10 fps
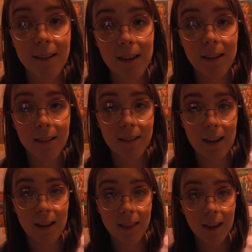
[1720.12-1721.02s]

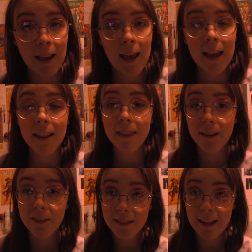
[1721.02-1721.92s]
16th,
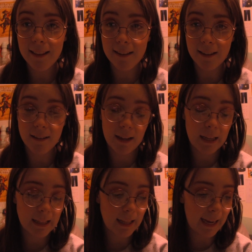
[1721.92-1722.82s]
Thursday the
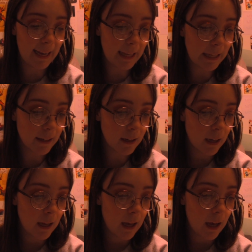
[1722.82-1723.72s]
16th, and
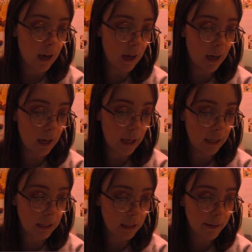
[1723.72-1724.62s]

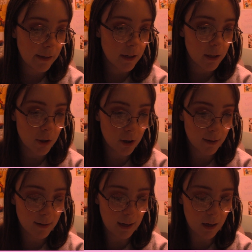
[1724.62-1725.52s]
I
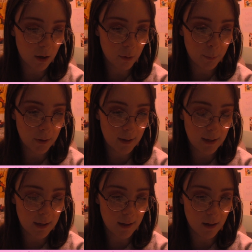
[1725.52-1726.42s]
just now put
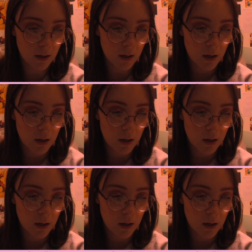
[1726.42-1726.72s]
in,